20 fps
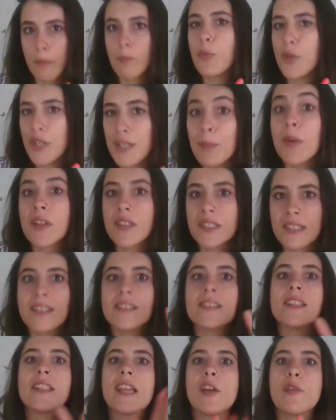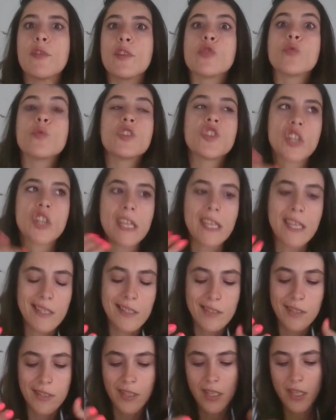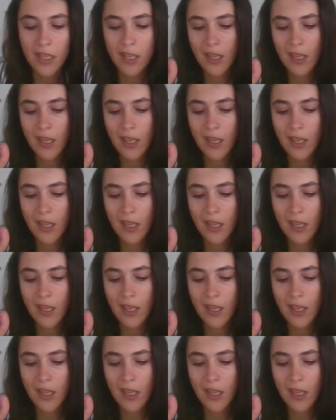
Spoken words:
pre-build these scenarios, which is